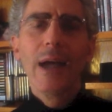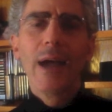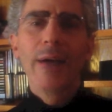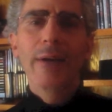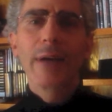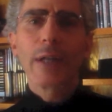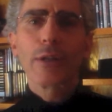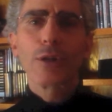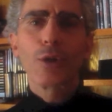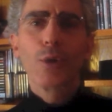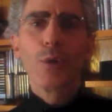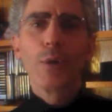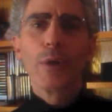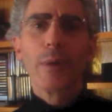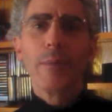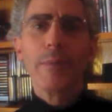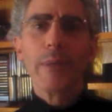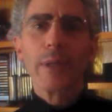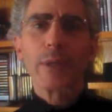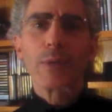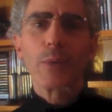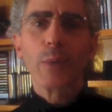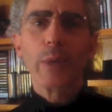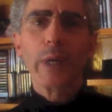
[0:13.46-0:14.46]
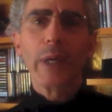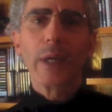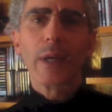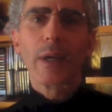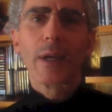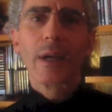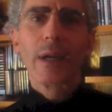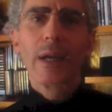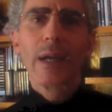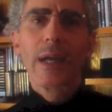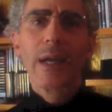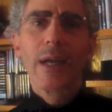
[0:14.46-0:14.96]
I've got two of them this week.
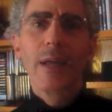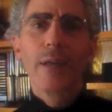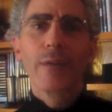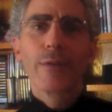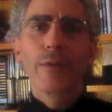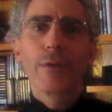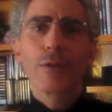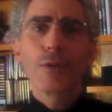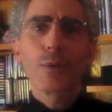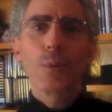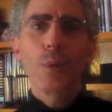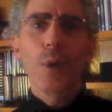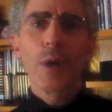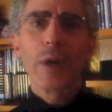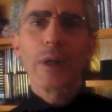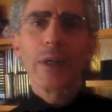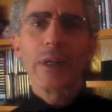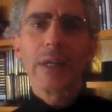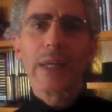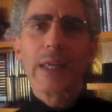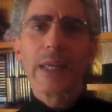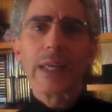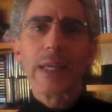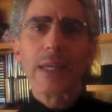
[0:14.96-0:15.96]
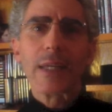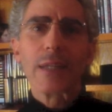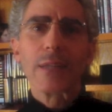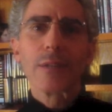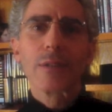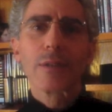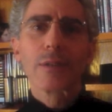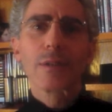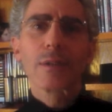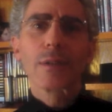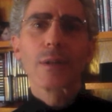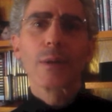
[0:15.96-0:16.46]
First one
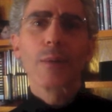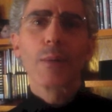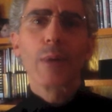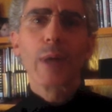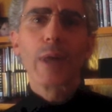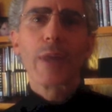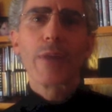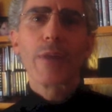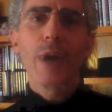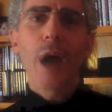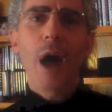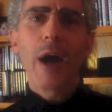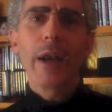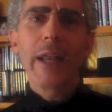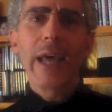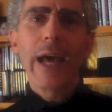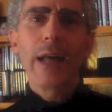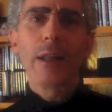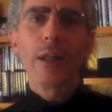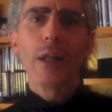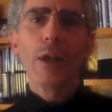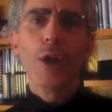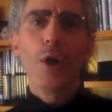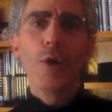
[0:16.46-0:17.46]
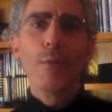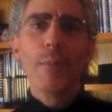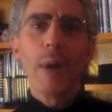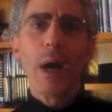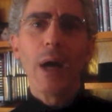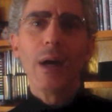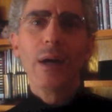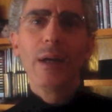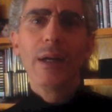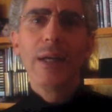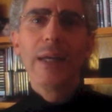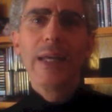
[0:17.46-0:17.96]
is with Angel
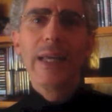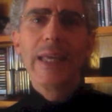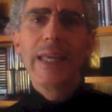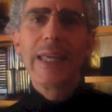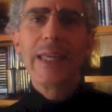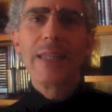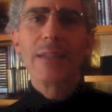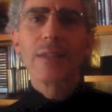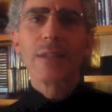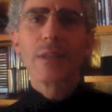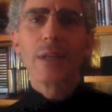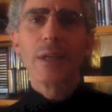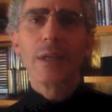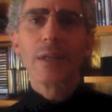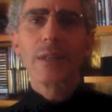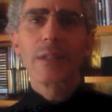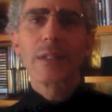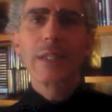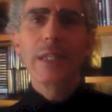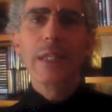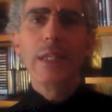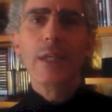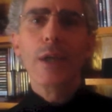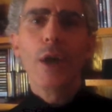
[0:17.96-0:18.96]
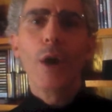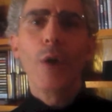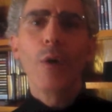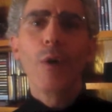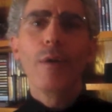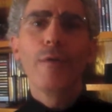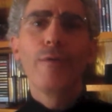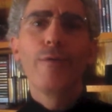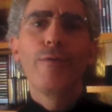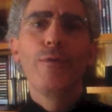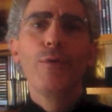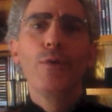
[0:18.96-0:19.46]
Aloma. He's the CEO
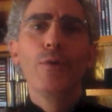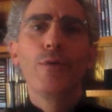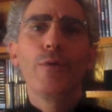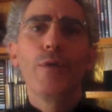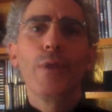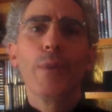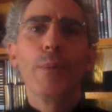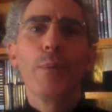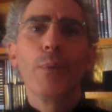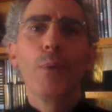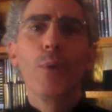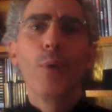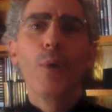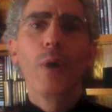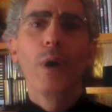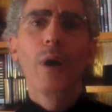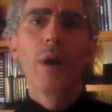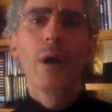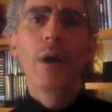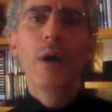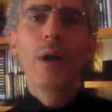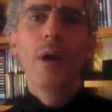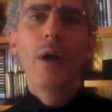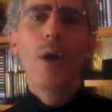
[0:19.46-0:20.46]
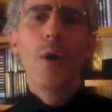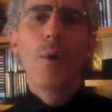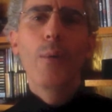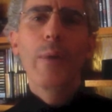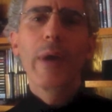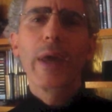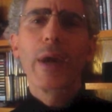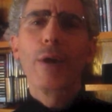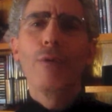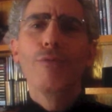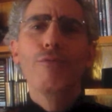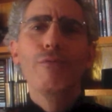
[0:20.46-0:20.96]
of Food for the Poor.
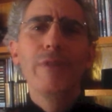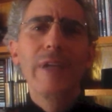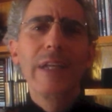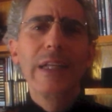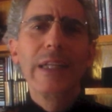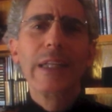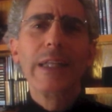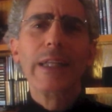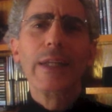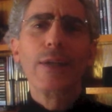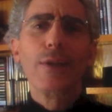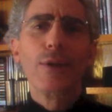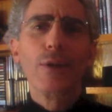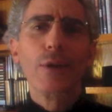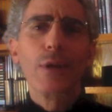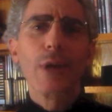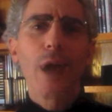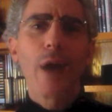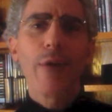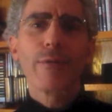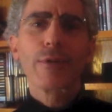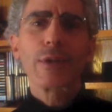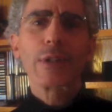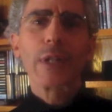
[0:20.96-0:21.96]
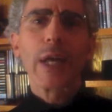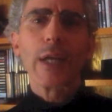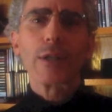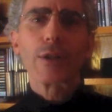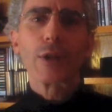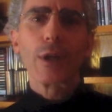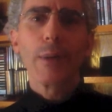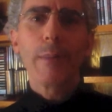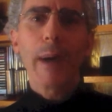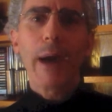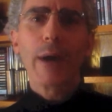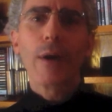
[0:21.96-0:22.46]
We had a really good
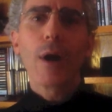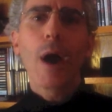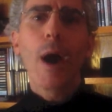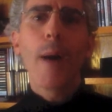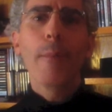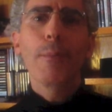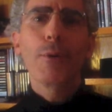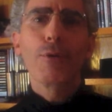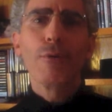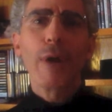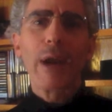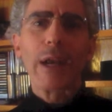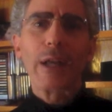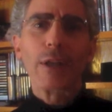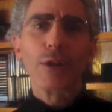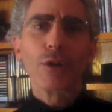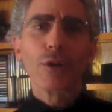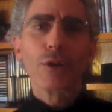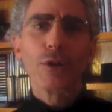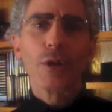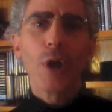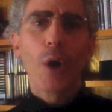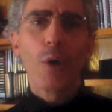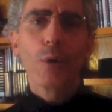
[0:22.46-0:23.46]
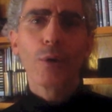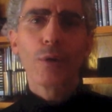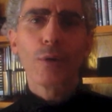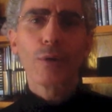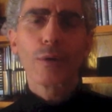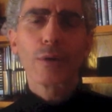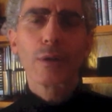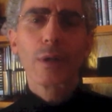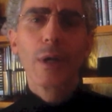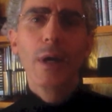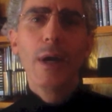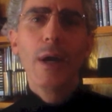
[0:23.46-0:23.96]
conversation about upgrading your
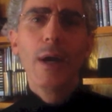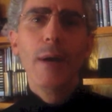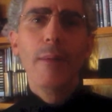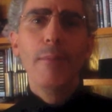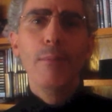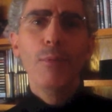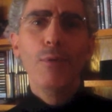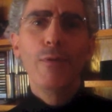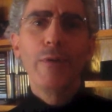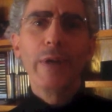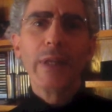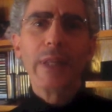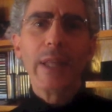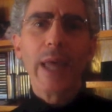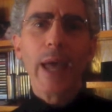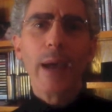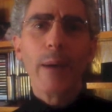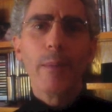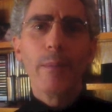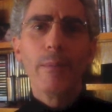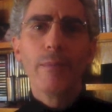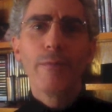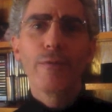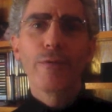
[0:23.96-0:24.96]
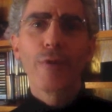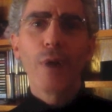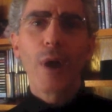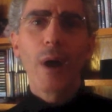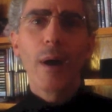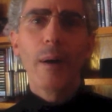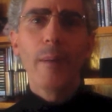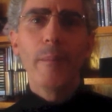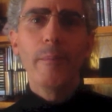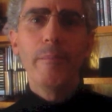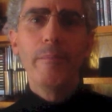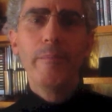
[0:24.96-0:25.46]
donors, moving them
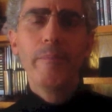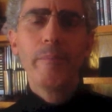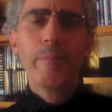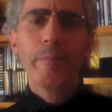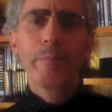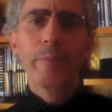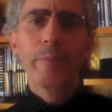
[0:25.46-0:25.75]
from